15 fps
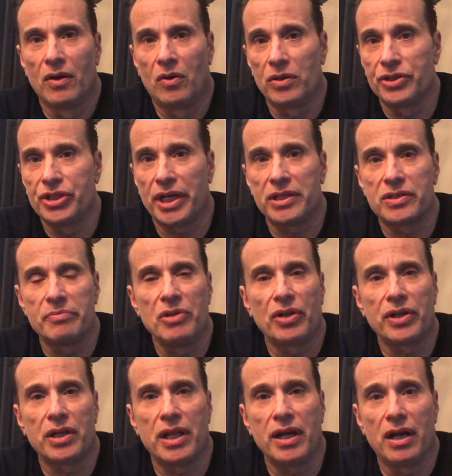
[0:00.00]
Well, Jed's a
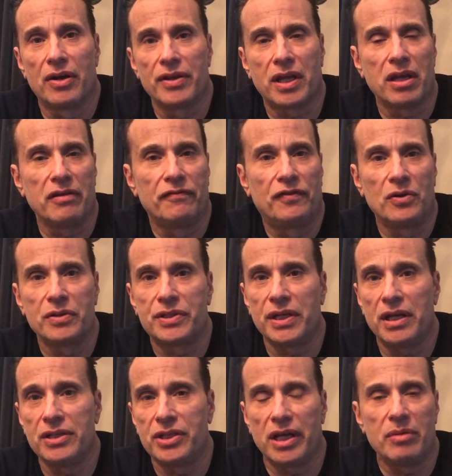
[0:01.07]
millionaire. The kinfolk
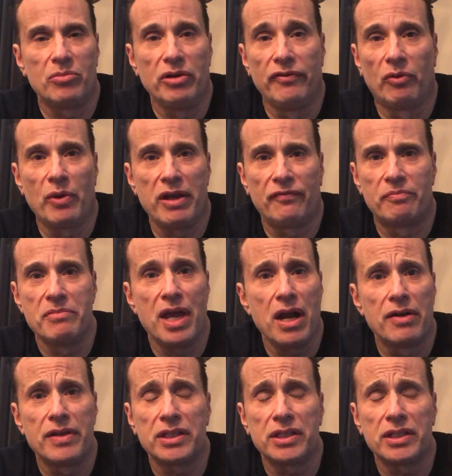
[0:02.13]
said, Jed, move away from there.